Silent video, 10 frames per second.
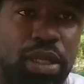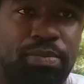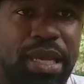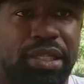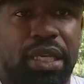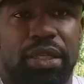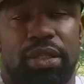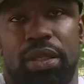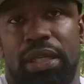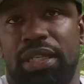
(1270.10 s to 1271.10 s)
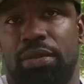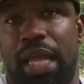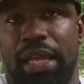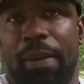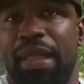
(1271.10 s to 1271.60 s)
it makes sense. It doesn't
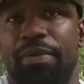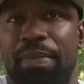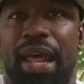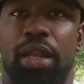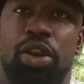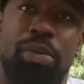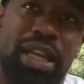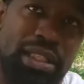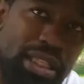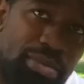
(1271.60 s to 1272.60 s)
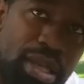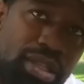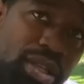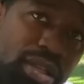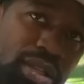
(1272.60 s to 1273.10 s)
like I'm not battling nobody that doesn't make
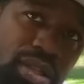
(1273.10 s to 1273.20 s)
sense.